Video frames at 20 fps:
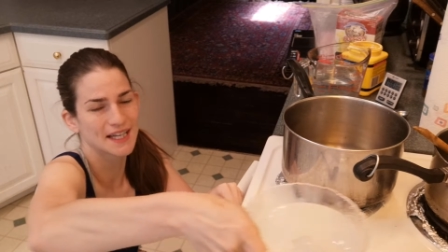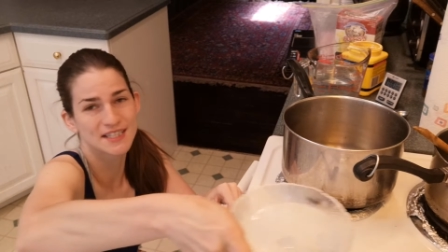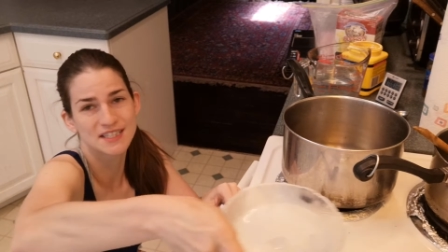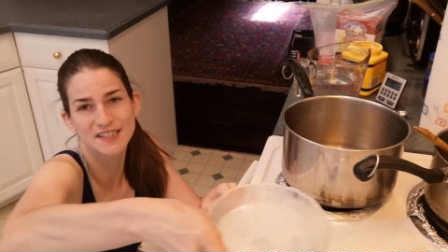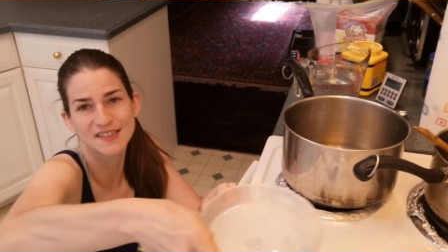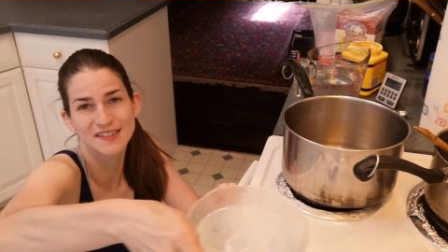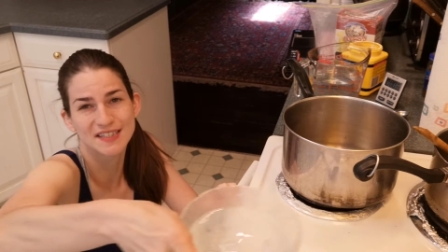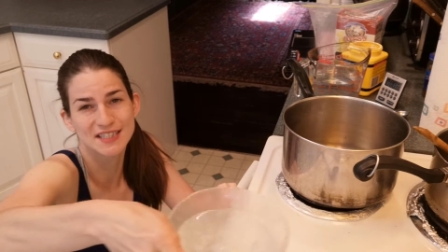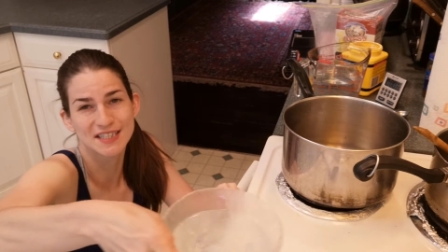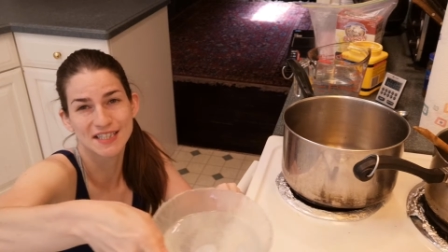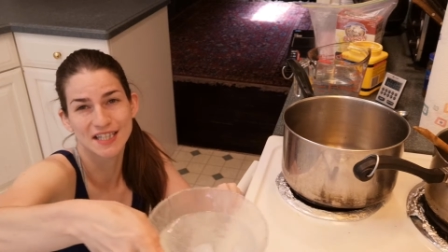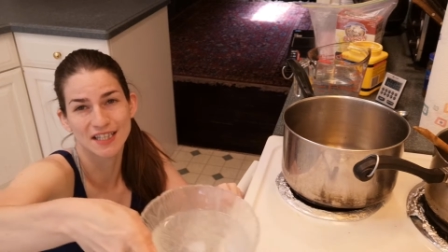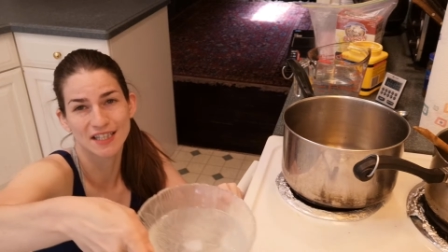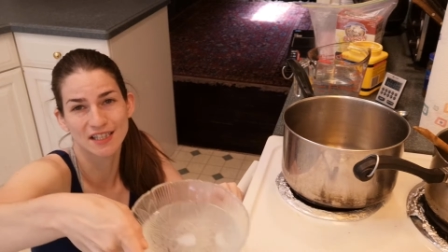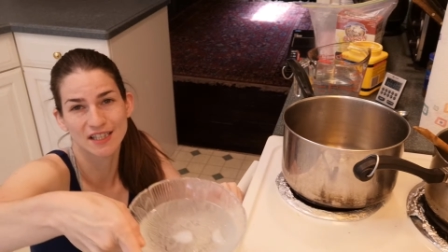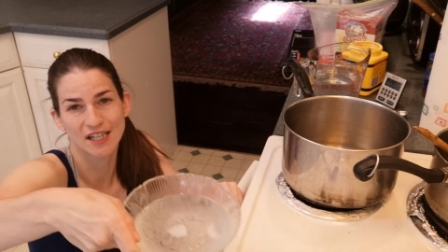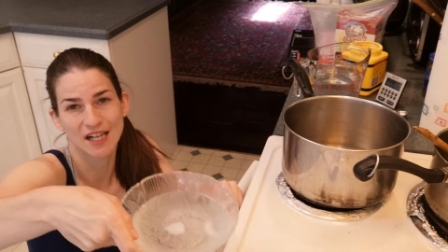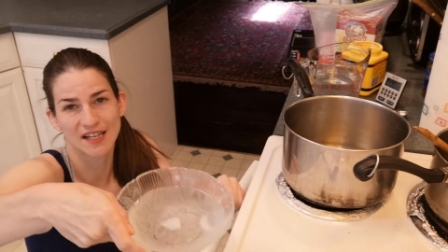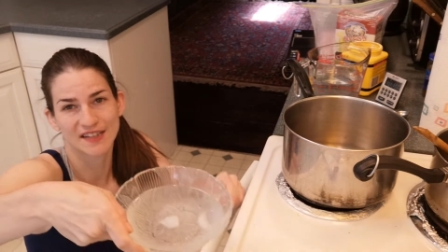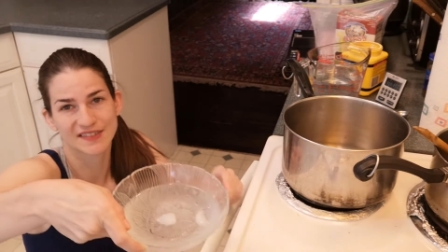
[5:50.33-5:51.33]
just need to take a
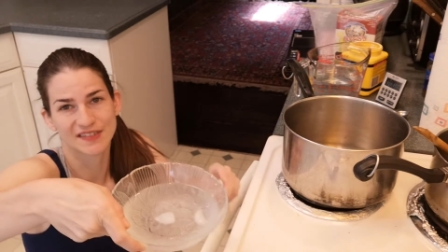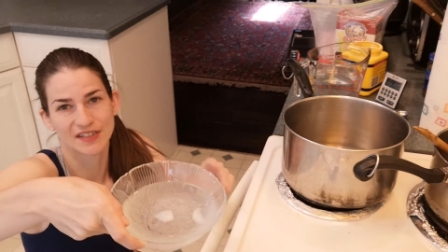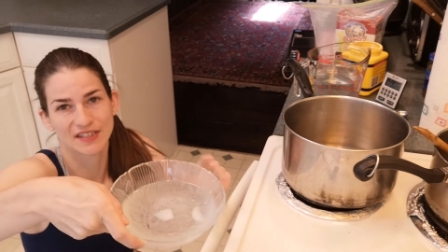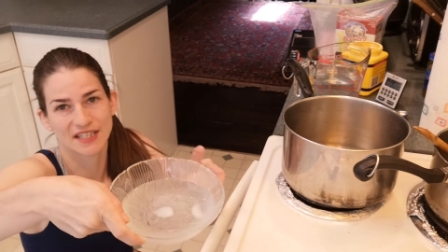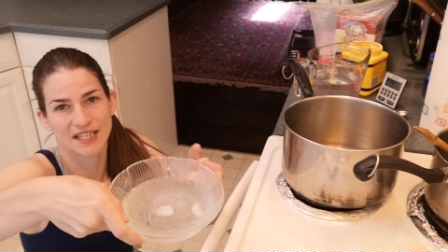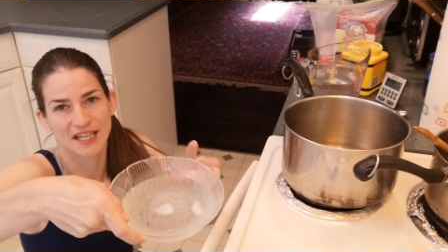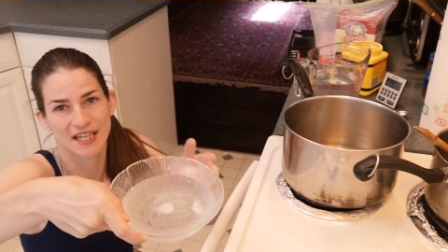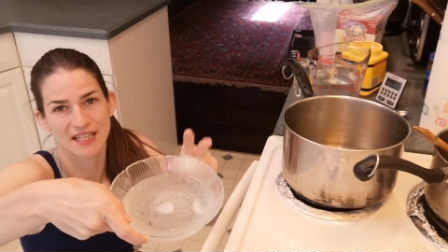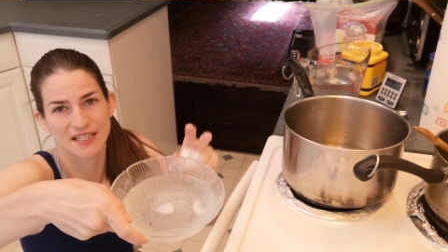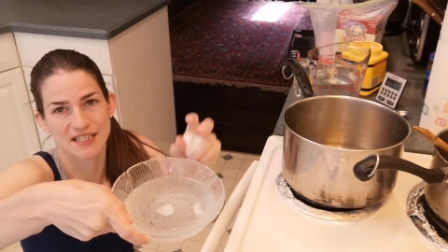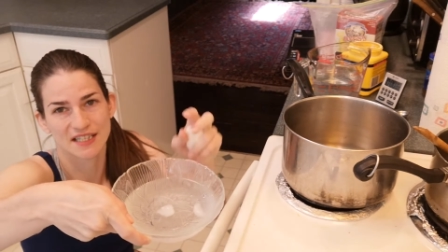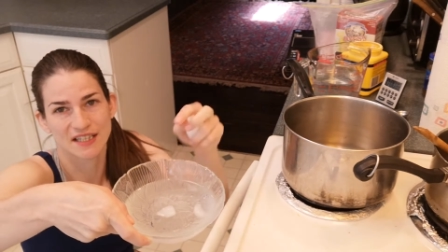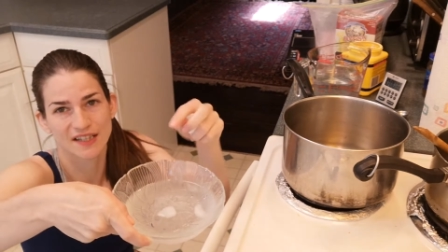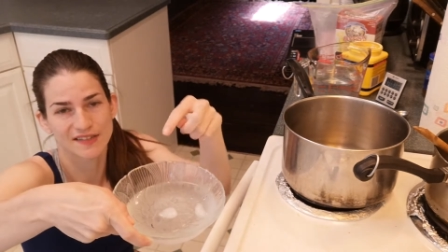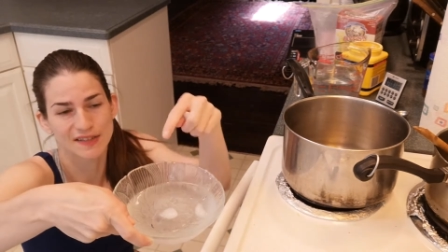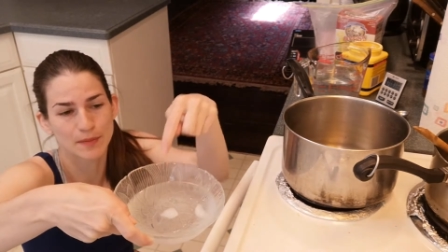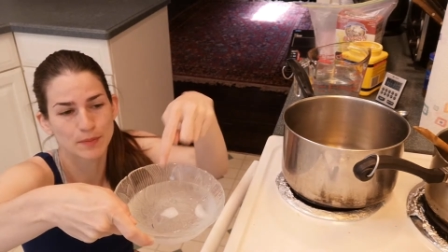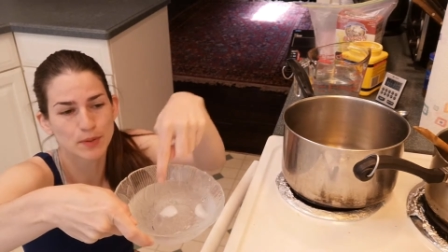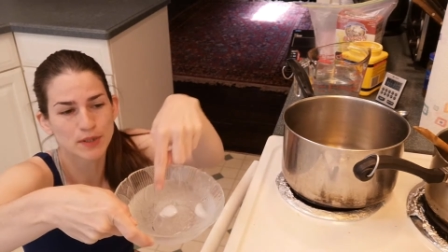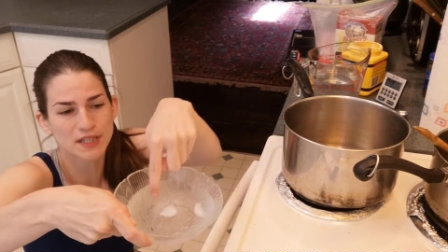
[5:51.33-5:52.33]
class on candy because
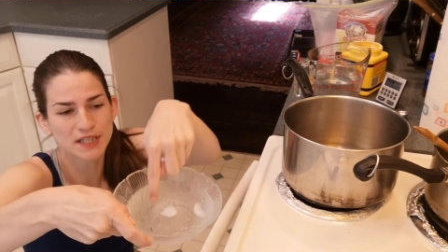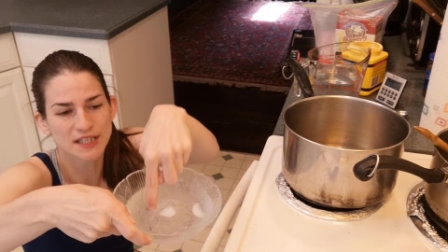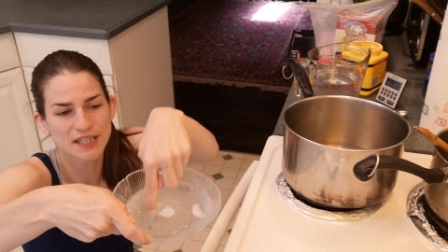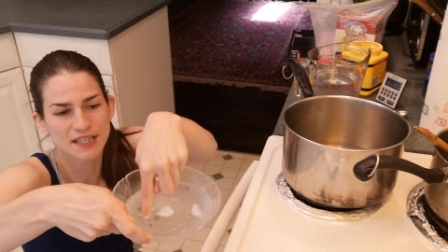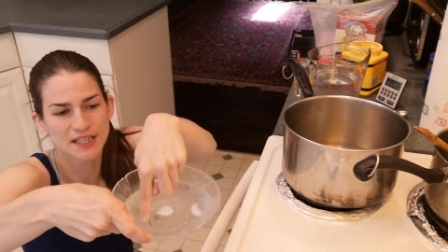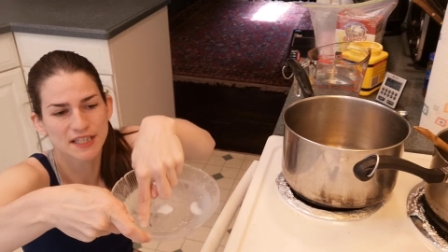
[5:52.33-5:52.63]
I put it in